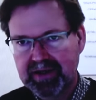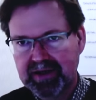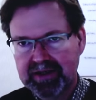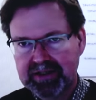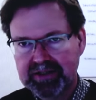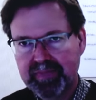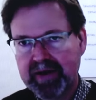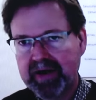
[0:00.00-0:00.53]

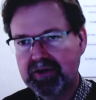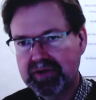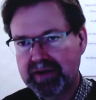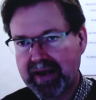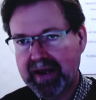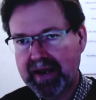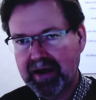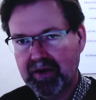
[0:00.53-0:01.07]
It's better
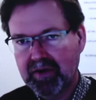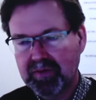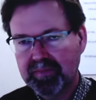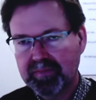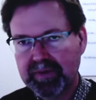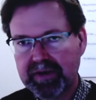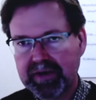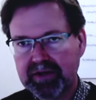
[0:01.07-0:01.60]
now,
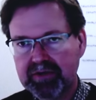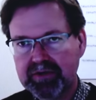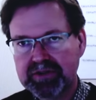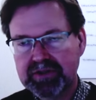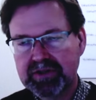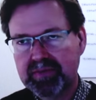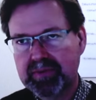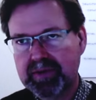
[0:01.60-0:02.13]
but it used
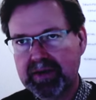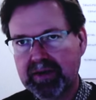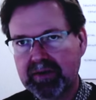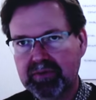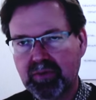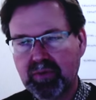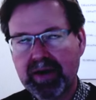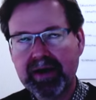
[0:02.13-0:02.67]
to be,
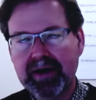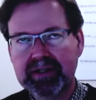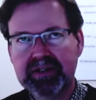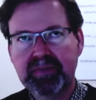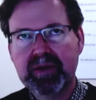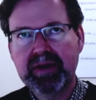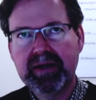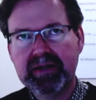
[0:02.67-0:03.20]
the way I'd
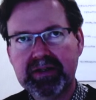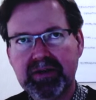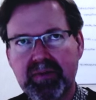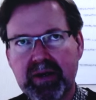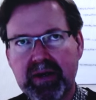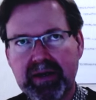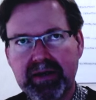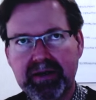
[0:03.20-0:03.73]
explain it to
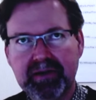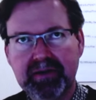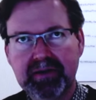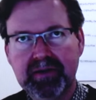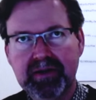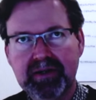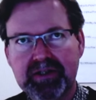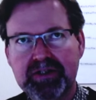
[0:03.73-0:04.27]
my
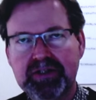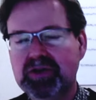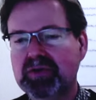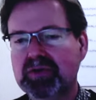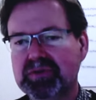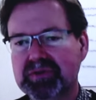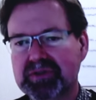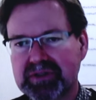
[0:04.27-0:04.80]

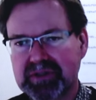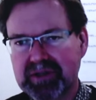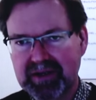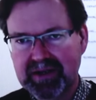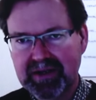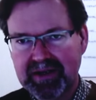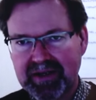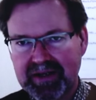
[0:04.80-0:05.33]
students
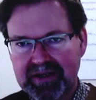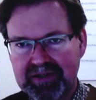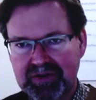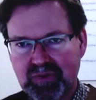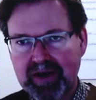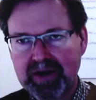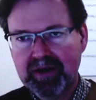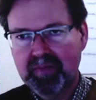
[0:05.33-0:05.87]
is
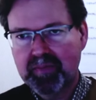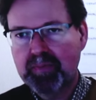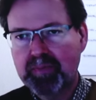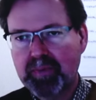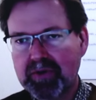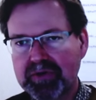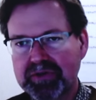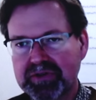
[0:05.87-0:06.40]
writing a
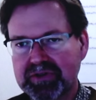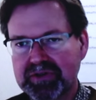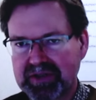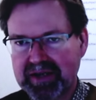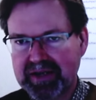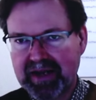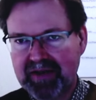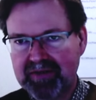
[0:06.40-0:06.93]
proposal is
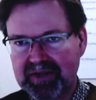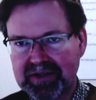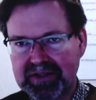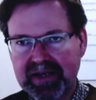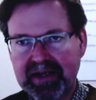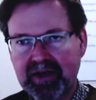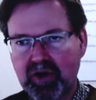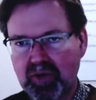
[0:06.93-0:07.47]
like having a
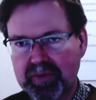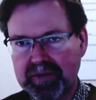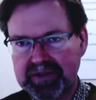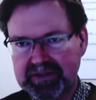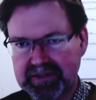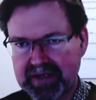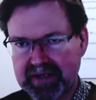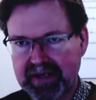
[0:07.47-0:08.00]
take-home
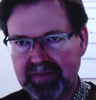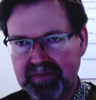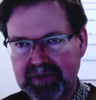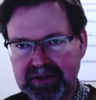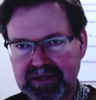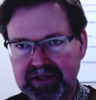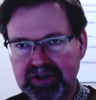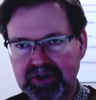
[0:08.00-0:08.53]
exam that
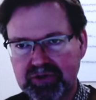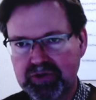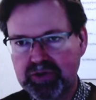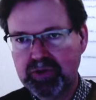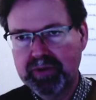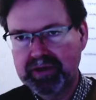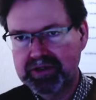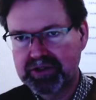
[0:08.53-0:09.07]
takes you 2
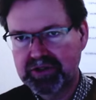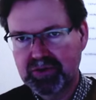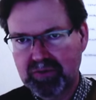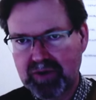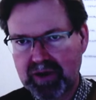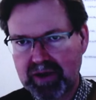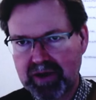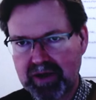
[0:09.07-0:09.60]
weeks to
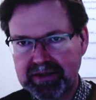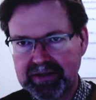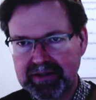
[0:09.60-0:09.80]
write.